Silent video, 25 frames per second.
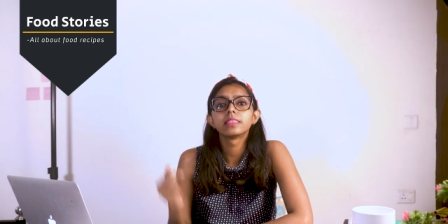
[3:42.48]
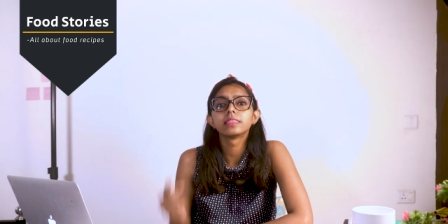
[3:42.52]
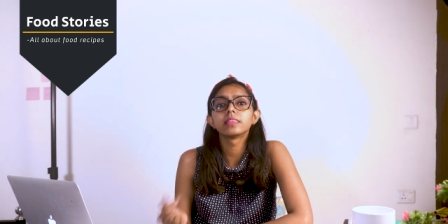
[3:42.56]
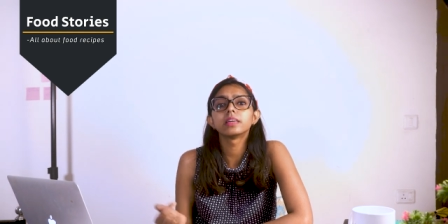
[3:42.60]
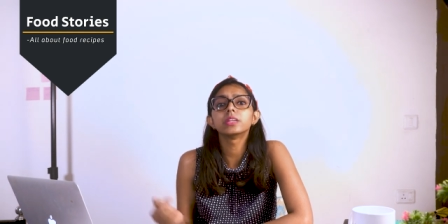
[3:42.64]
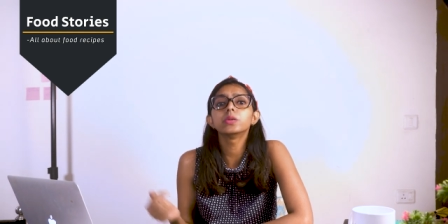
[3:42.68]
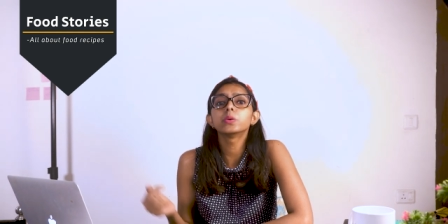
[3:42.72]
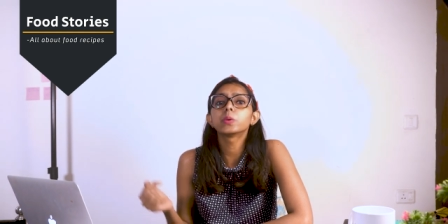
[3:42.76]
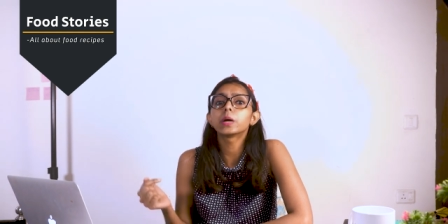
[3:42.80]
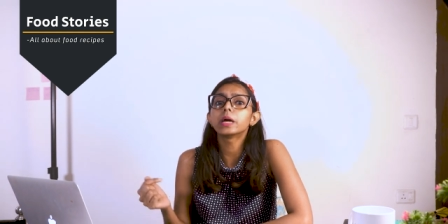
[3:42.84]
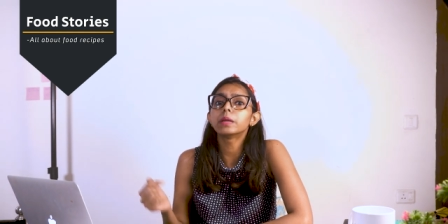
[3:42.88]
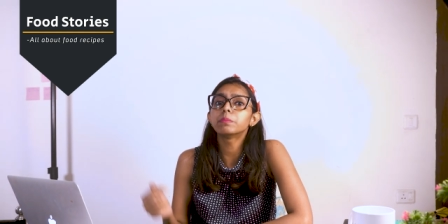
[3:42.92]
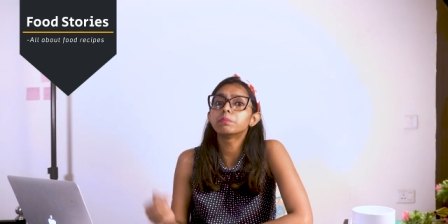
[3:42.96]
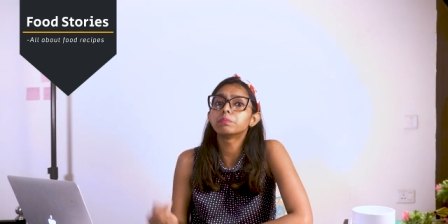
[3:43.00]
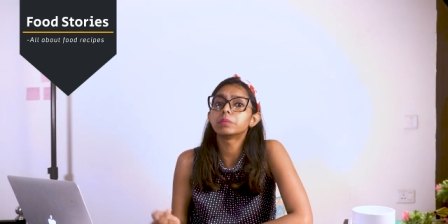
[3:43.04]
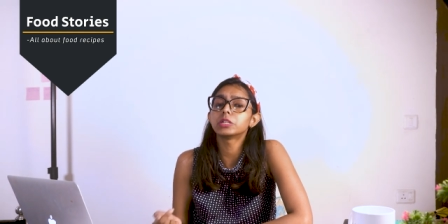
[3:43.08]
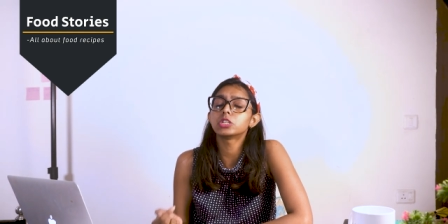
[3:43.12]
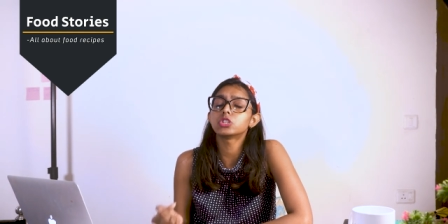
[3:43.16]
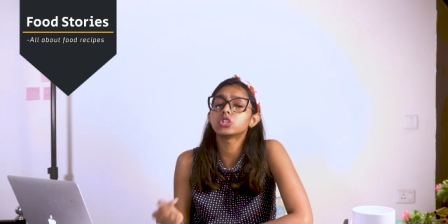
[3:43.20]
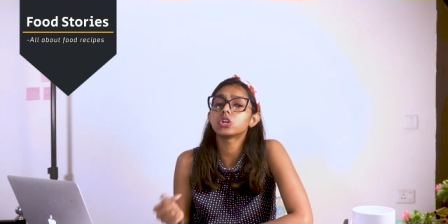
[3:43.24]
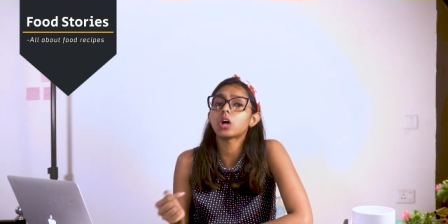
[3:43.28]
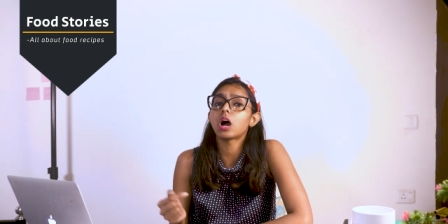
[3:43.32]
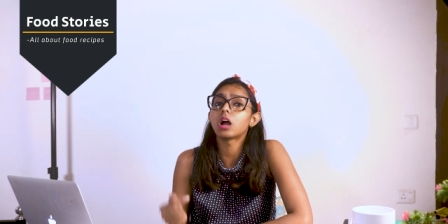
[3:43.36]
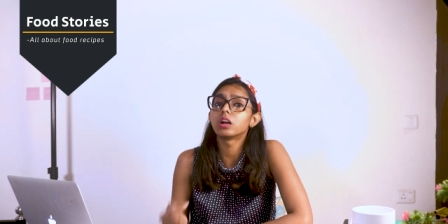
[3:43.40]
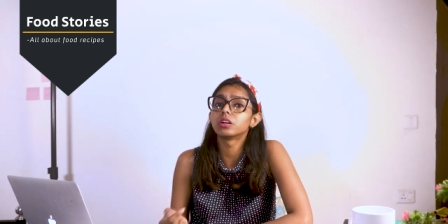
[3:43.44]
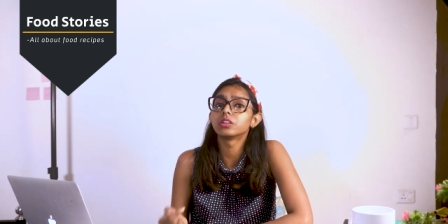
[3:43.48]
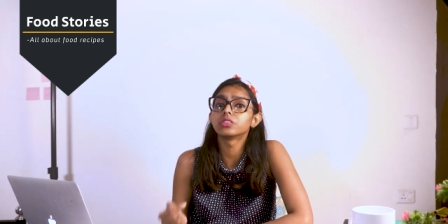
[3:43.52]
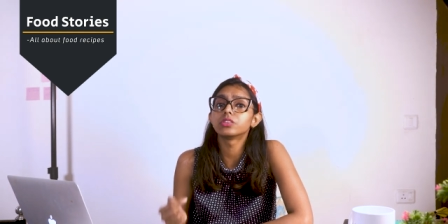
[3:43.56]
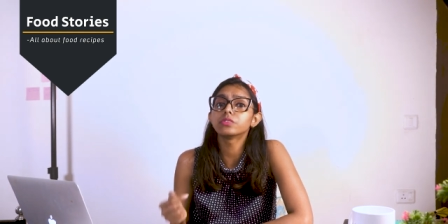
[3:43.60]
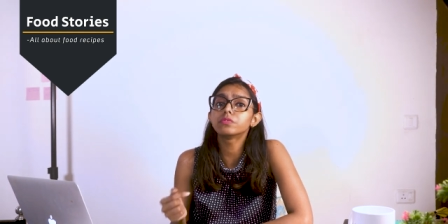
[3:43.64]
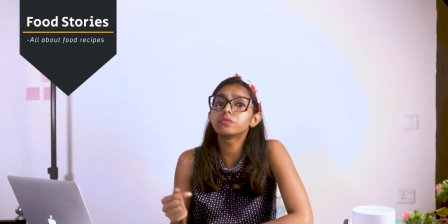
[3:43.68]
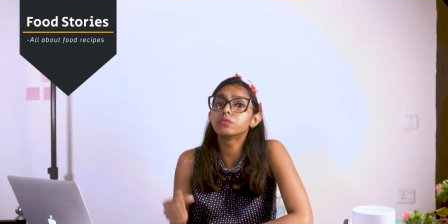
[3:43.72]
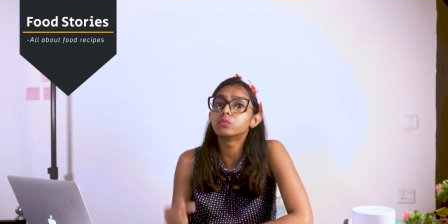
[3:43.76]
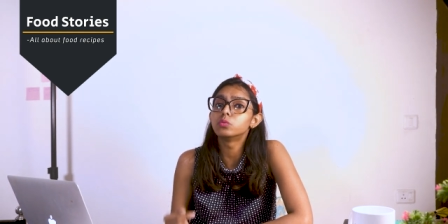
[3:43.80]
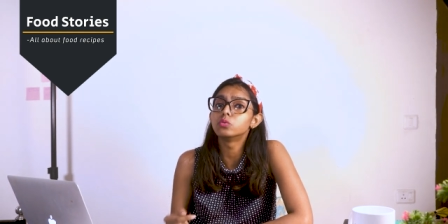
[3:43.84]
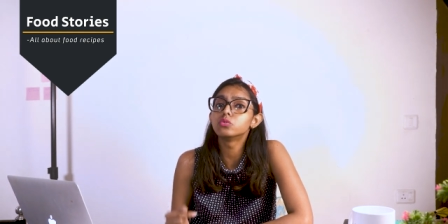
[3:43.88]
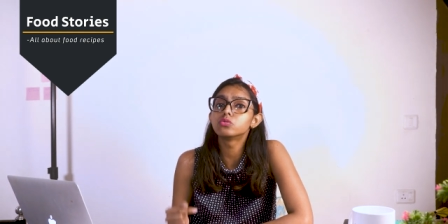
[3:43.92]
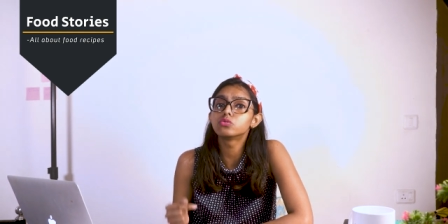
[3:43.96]
then you can pitch under the
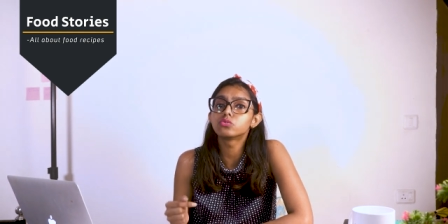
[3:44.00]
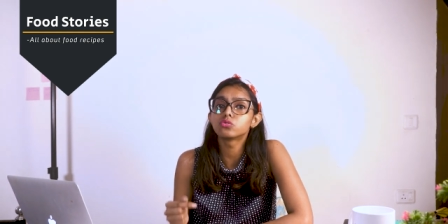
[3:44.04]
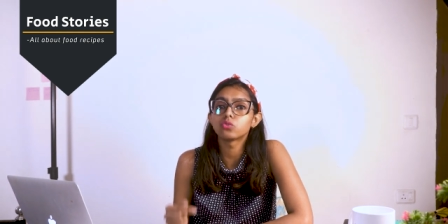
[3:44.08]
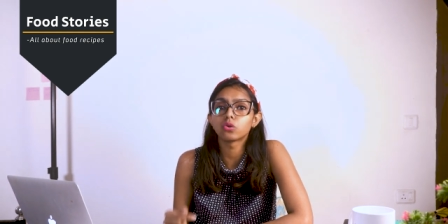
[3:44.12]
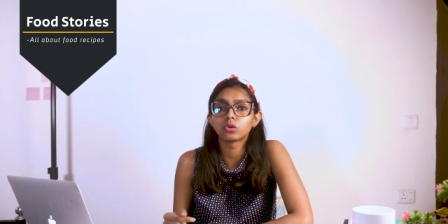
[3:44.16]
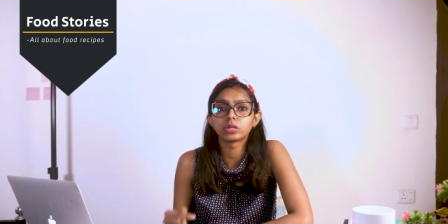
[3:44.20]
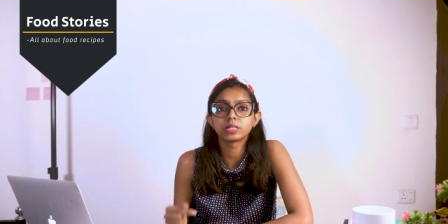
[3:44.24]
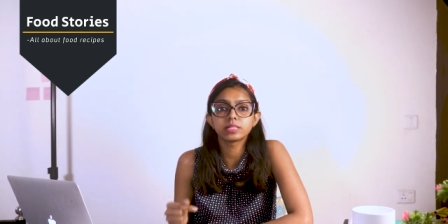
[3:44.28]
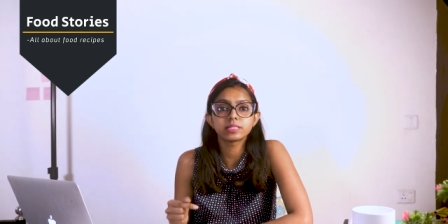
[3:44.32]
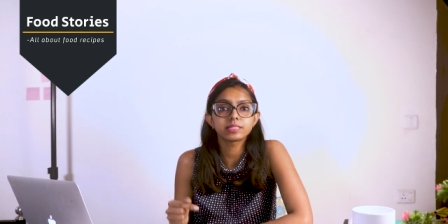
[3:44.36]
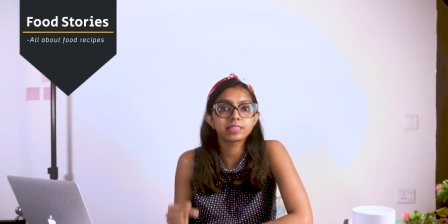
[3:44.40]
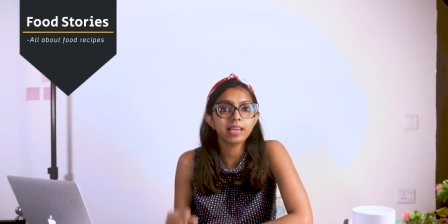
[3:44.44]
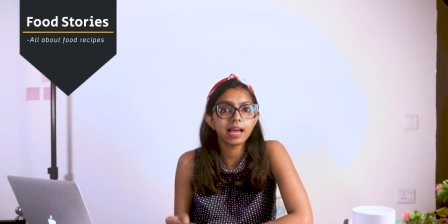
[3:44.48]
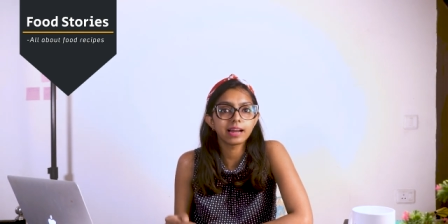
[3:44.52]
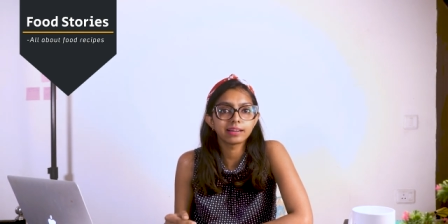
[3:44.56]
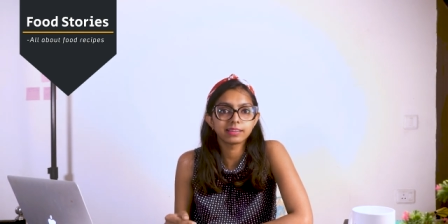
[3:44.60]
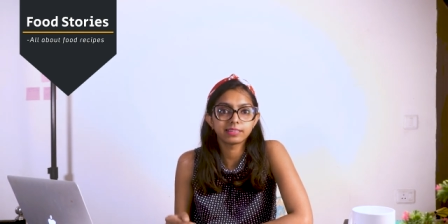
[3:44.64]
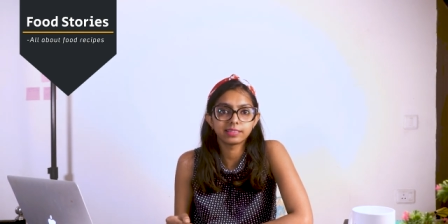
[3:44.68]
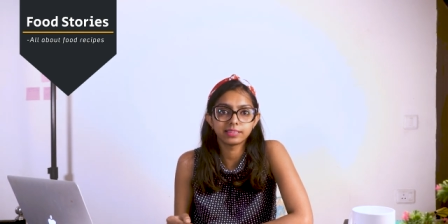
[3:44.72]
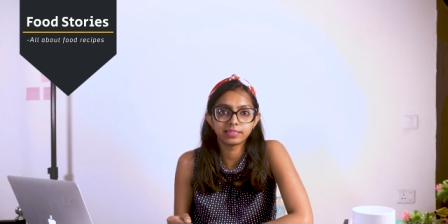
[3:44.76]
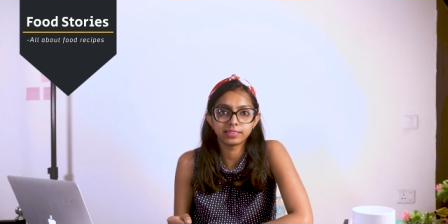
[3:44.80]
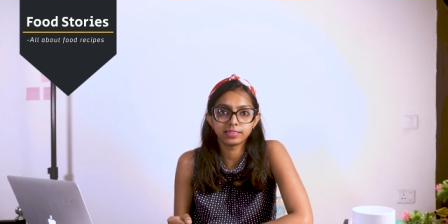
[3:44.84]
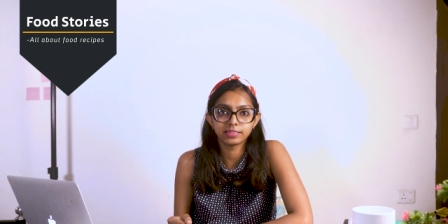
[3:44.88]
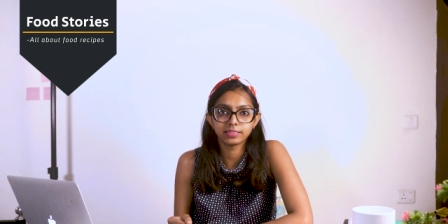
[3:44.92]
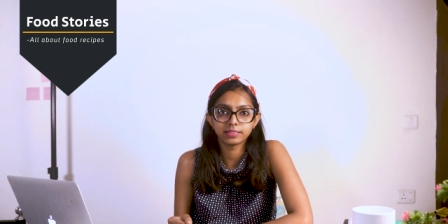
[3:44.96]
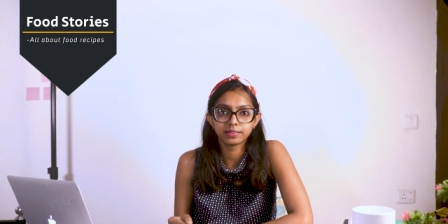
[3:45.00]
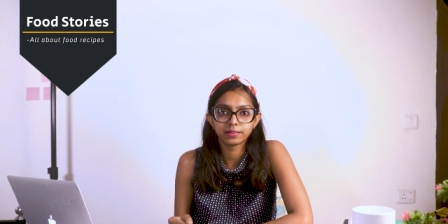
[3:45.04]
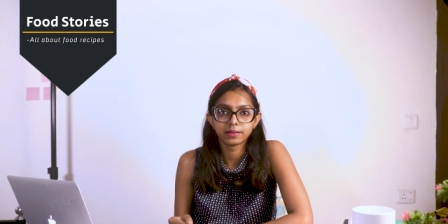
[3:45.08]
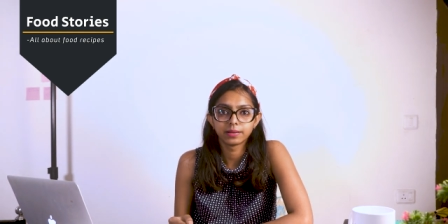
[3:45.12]
food stories category.